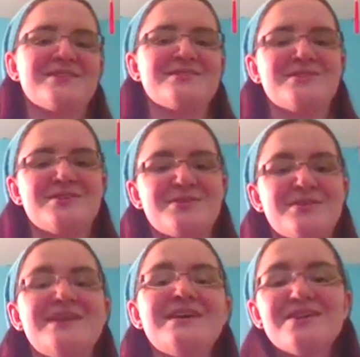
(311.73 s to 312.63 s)
so
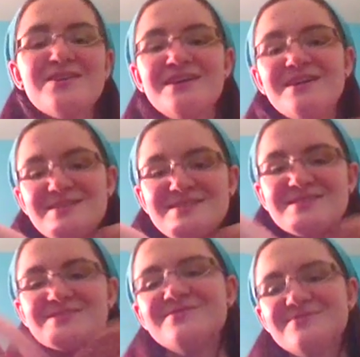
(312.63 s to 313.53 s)
here is
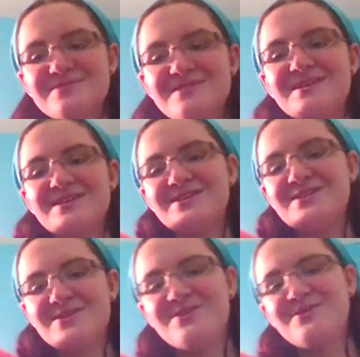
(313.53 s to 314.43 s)
the
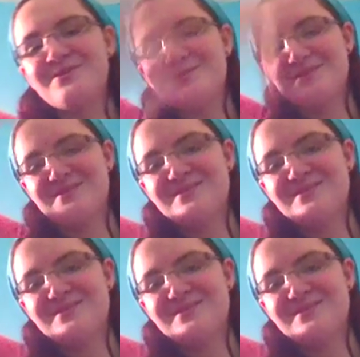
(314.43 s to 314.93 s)
video.